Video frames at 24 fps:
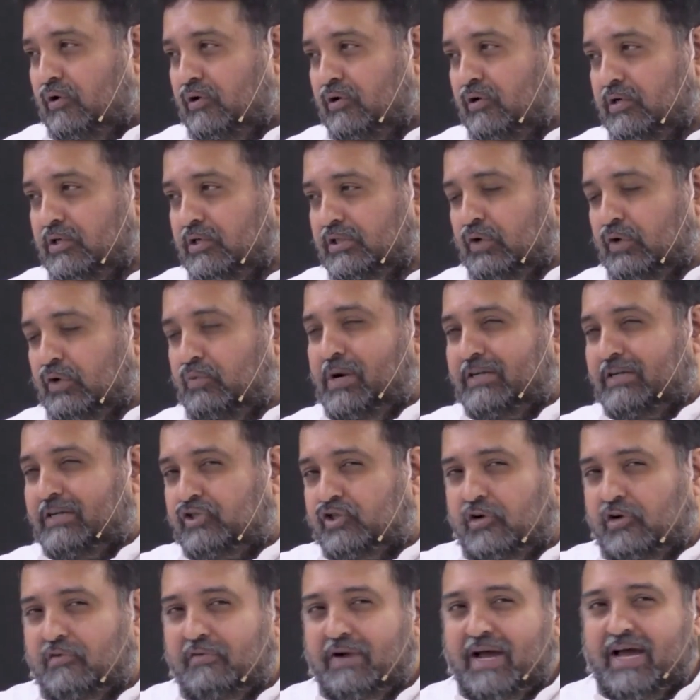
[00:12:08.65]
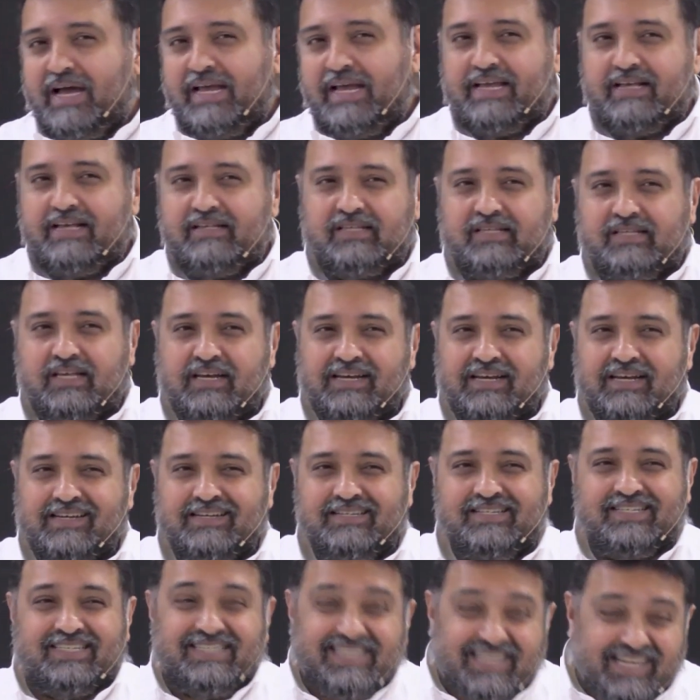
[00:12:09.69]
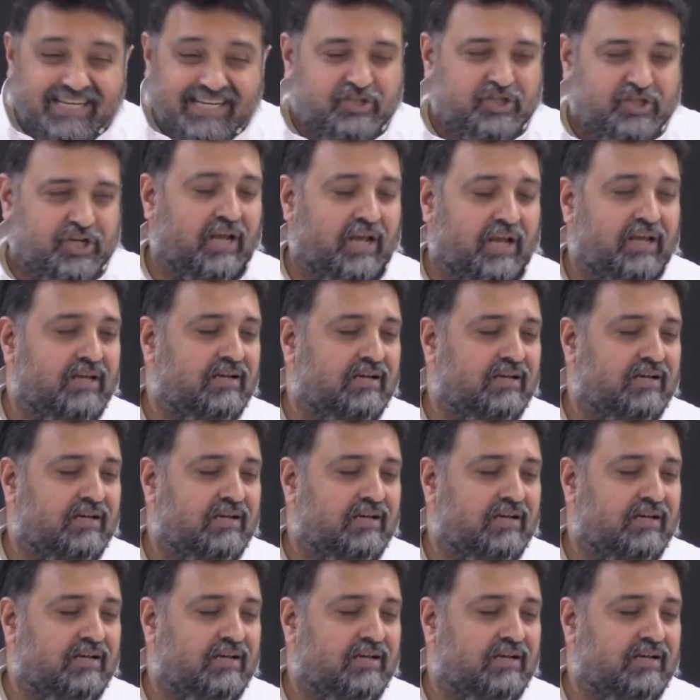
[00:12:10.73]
The word Torah is teaching.